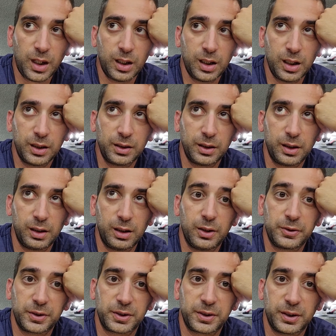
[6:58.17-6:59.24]
and
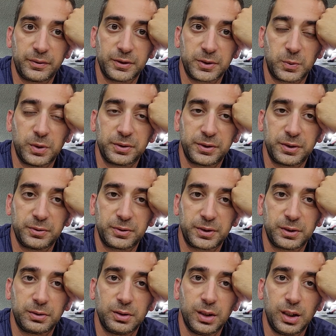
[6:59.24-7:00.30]
other stuff as well too.
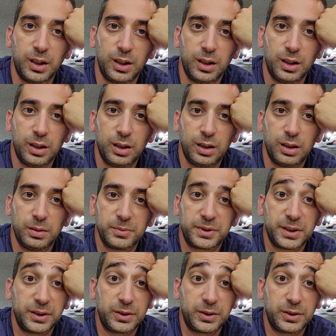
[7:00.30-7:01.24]
So stay